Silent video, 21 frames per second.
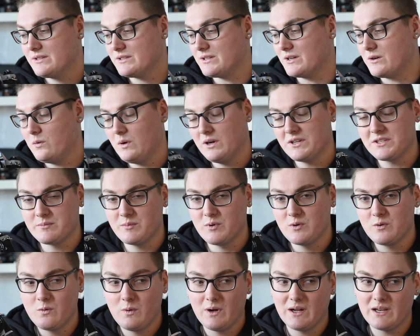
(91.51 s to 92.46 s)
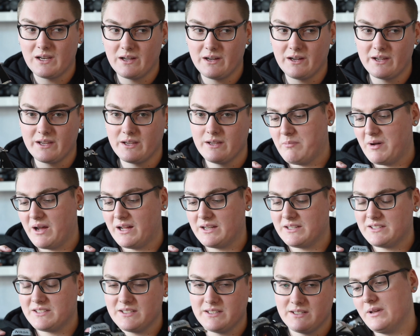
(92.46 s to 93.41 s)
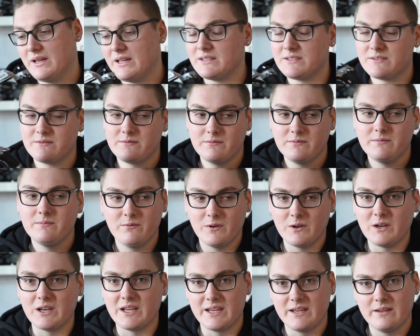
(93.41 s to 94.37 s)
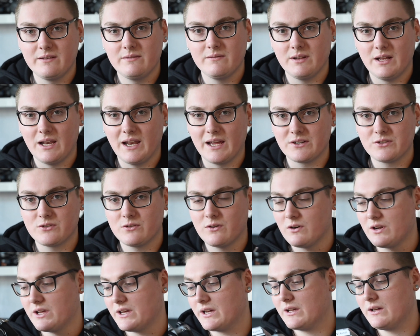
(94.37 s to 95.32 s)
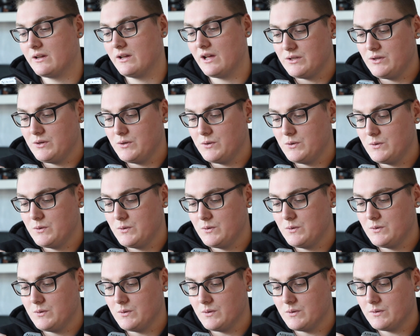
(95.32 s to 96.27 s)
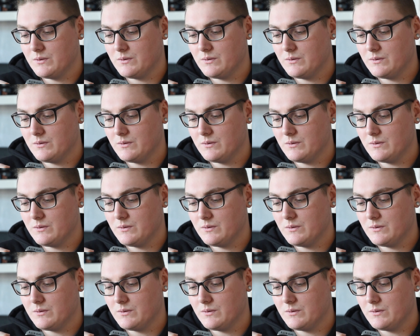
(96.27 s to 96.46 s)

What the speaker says: so quite small, quite light, but it's fully electronic. It